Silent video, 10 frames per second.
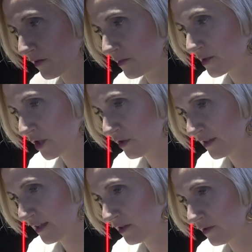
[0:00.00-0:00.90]
We
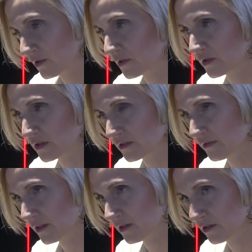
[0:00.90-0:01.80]
developed our
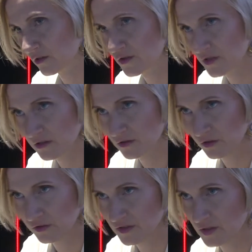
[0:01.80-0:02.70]
international
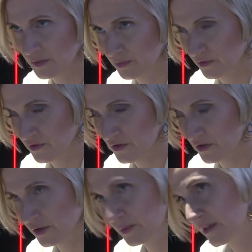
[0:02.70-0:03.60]
expansion
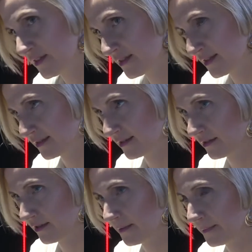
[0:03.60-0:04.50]
strategy
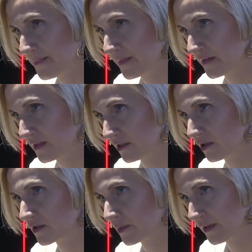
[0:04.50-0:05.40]
based on firm
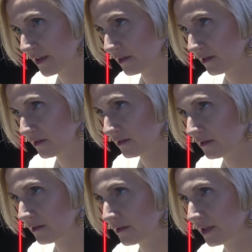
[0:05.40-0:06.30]
internal
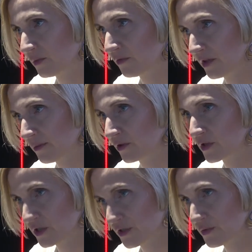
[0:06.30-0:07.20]
belief in further
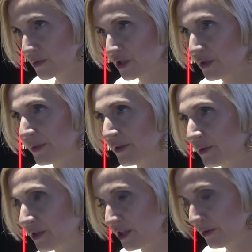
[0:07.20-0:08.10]
development
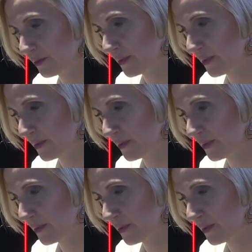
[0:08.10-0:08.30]
on the